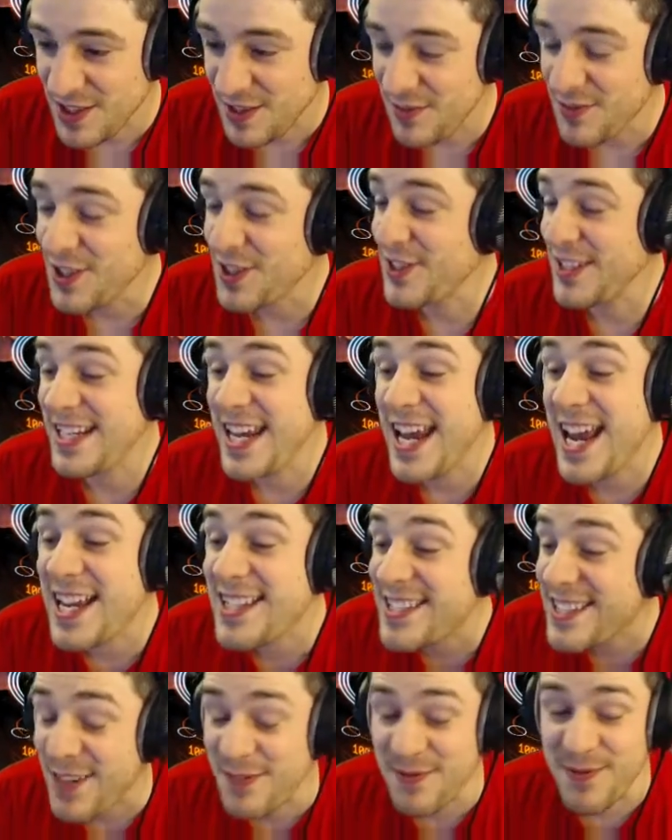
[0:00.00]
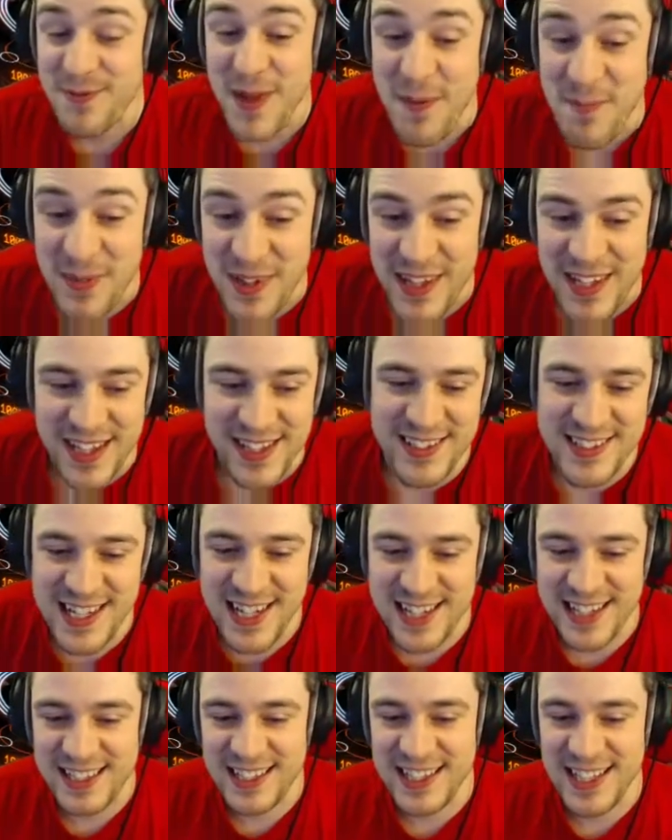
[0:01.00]
Usher, yes, I remember that
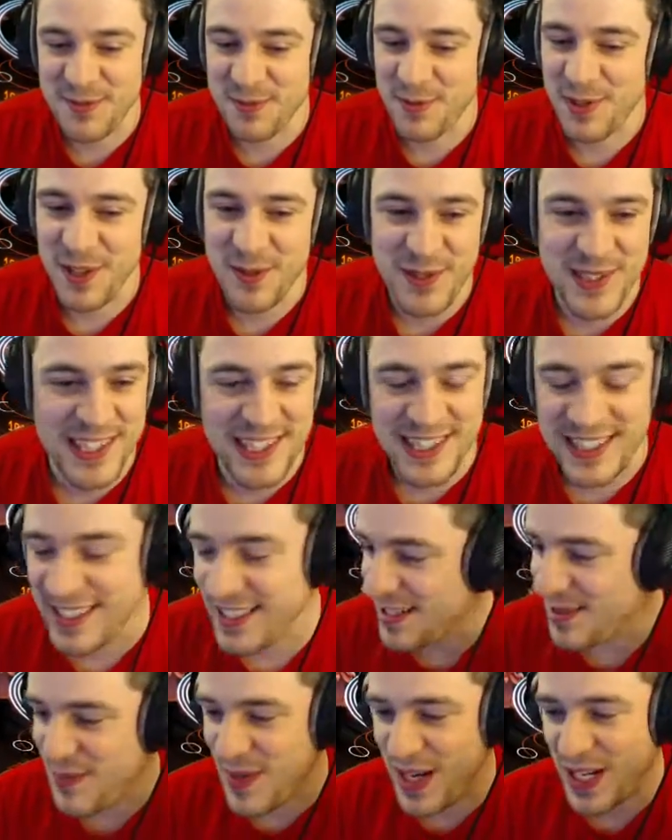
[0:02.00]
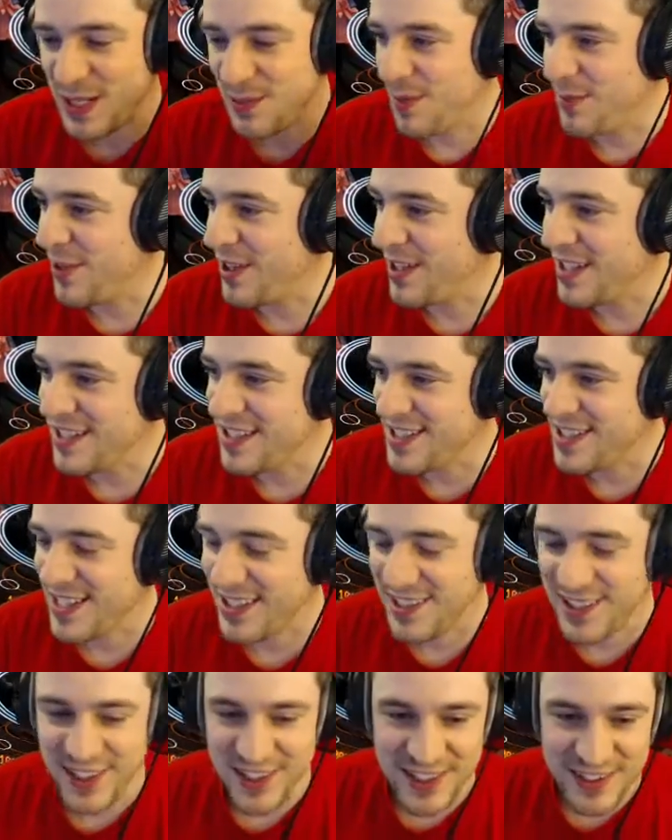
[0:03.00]
exactly. That's what I was thinking in the back of my mind, is that
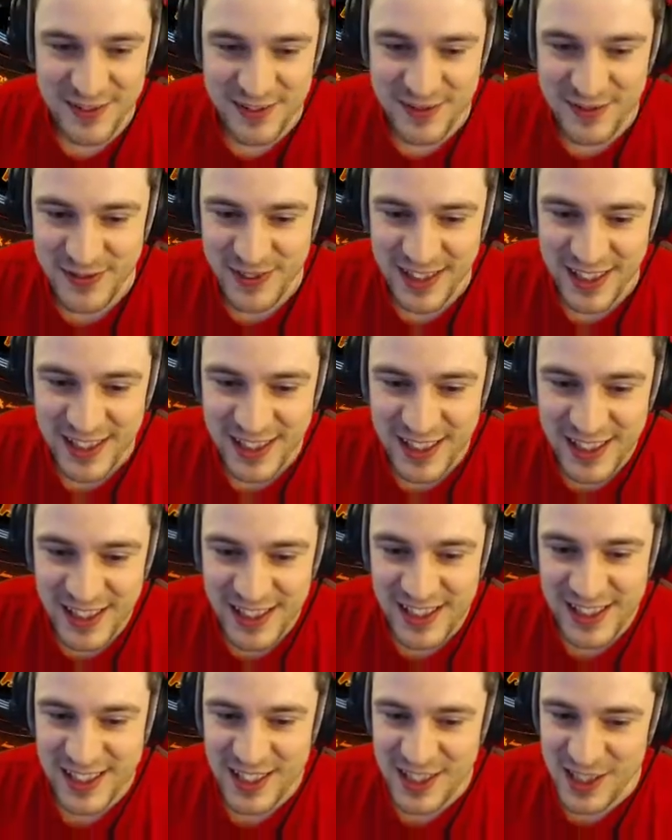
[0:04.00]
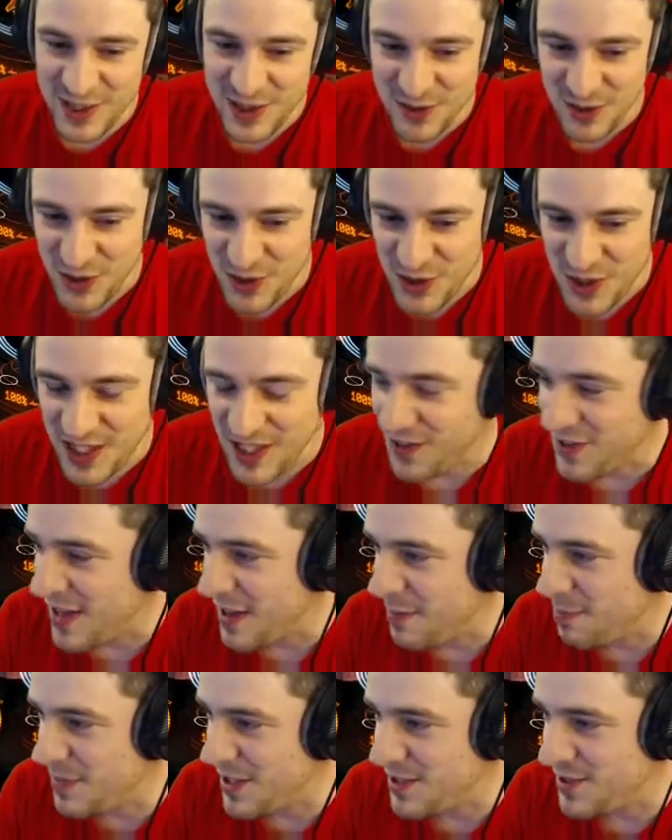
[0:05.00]
kind of, as soon as you hear that
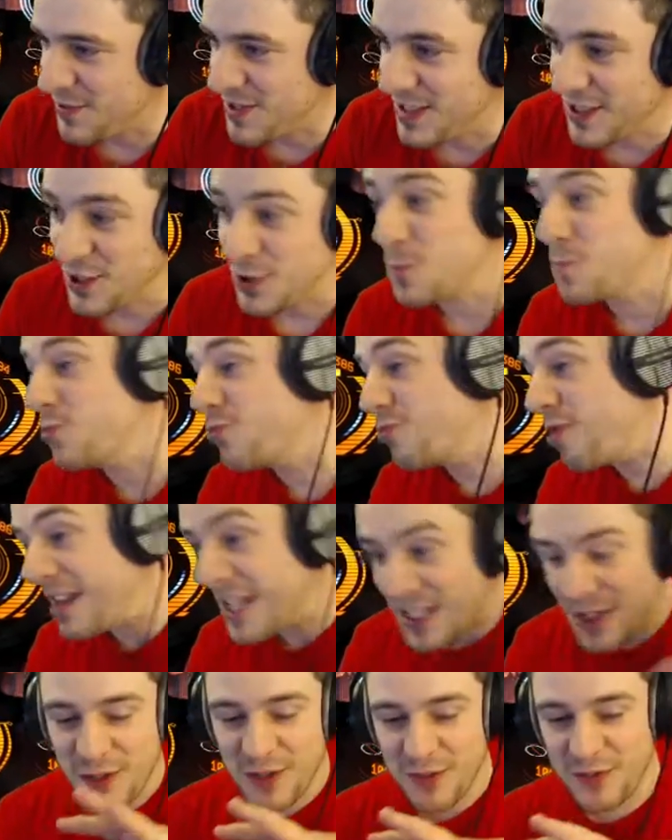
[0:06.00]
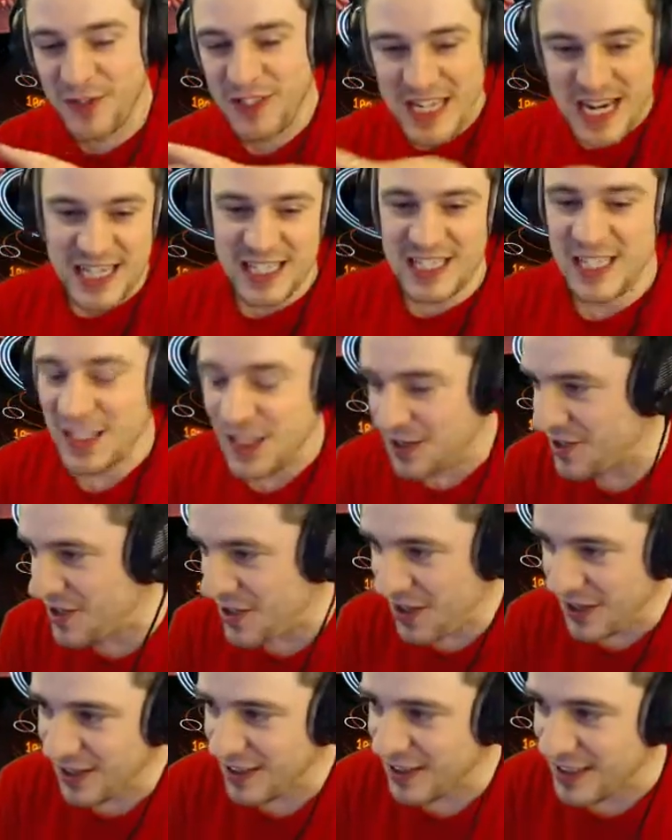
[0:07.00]
missile thing, you break off attacking your
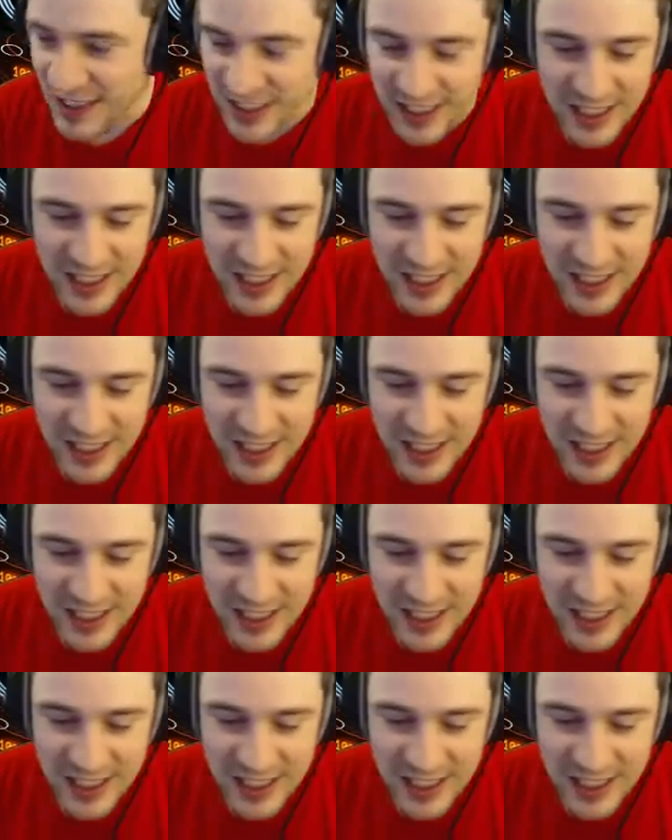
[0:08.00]
target,